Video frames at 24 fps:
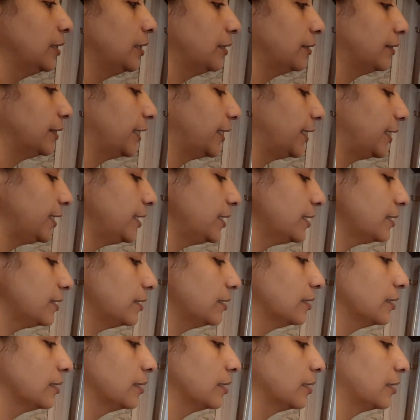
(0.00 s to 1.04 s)
That is,
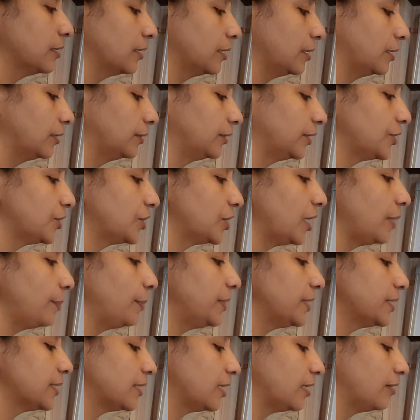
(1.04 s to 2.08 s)
the shape
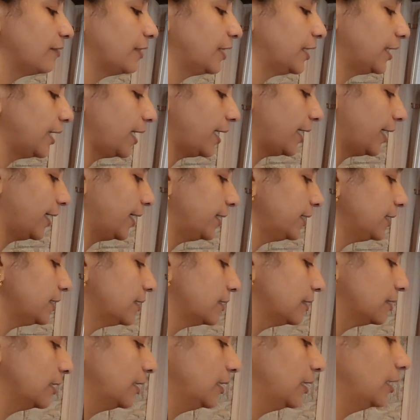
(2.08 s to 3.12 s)
is given as